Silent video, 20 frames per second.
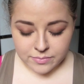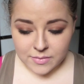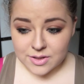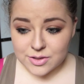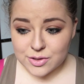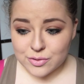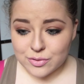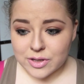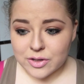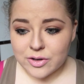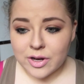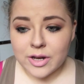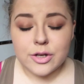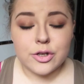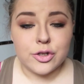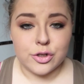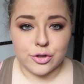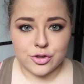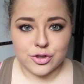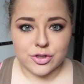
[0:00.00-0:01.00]
It's a really
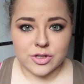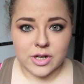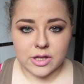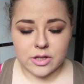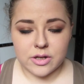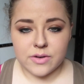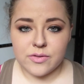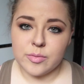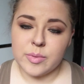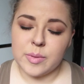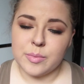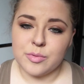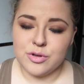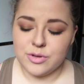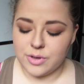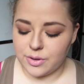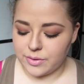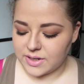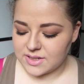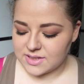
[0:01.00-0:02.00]
great neutral color for people who
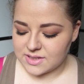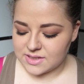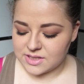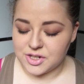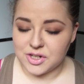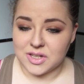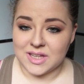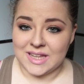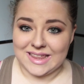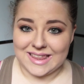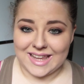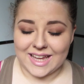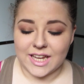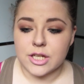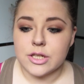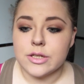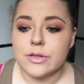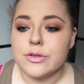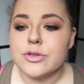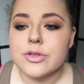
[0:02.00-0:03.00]
don't necessarily
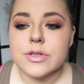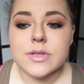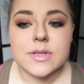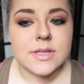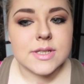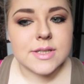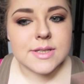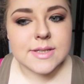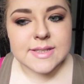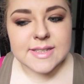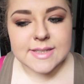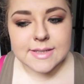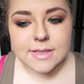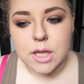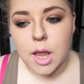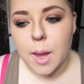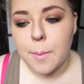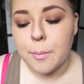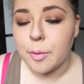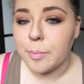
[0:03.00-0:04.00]
like neutrals, just because it is a
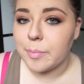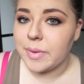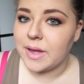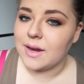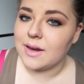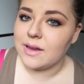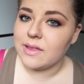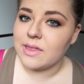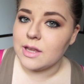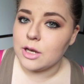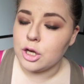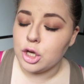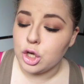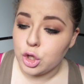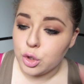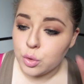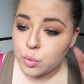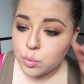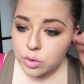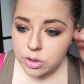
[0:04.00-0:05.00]
lot more pink than
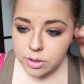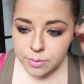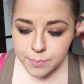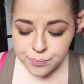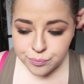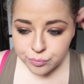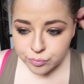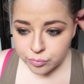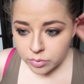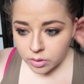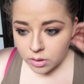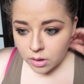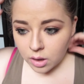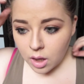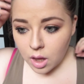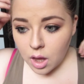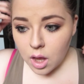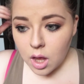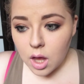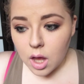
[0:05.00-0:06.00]
nude.
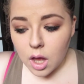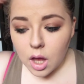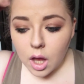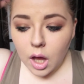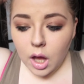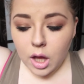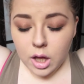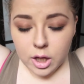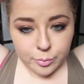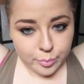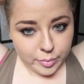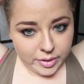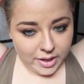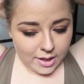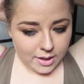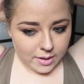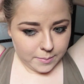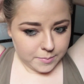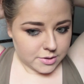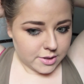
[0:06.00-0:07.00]
But
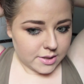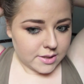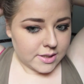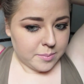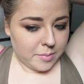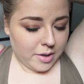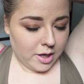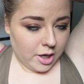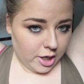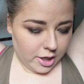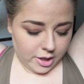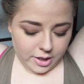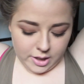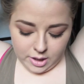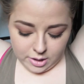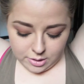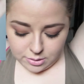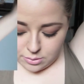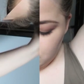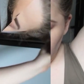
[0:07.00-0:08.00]
yeah, I'm just gonna take my hair
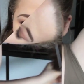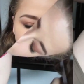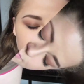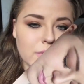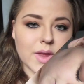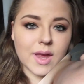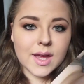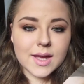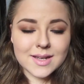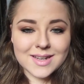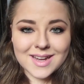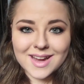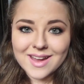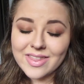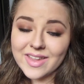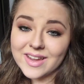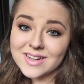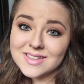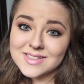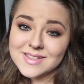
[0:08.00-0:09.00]
down. And yeah,
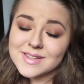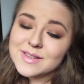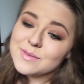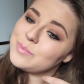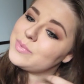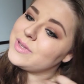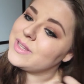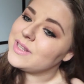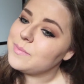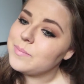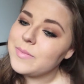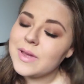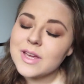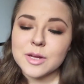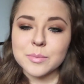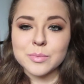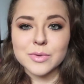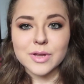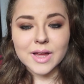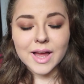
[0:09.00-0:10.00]
that is the completed
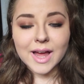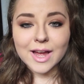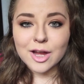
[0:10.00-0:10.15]
makeup look.